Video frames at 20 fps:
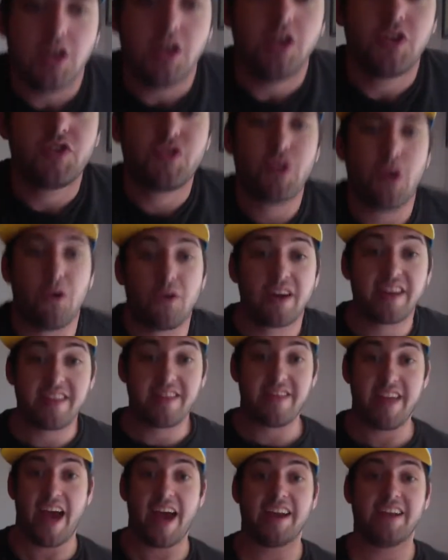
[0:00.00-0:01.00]
So
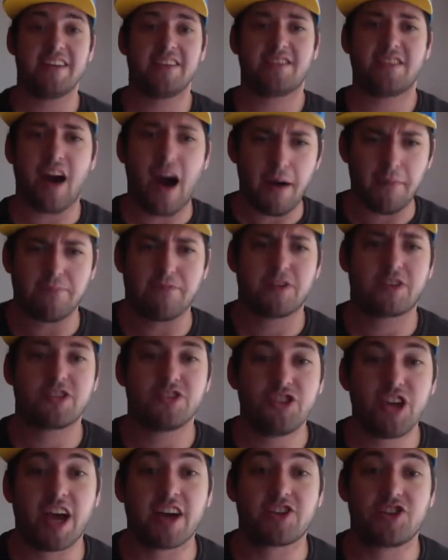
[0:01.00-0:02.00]
that is up for
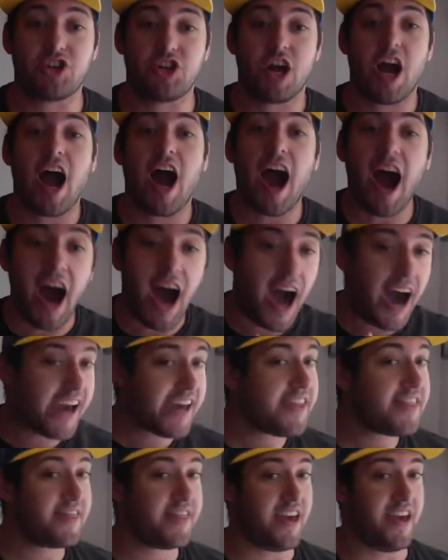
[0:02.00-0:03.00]
conjecture.
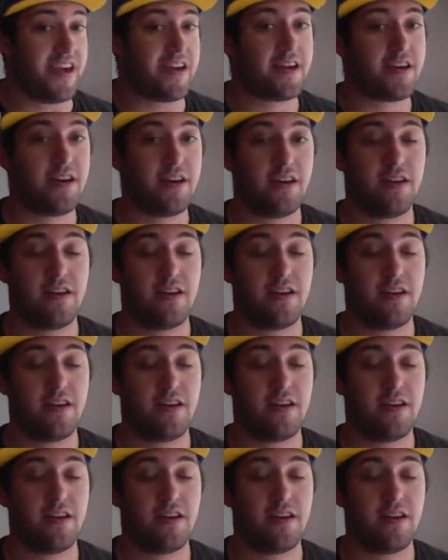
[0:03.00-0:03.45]
I think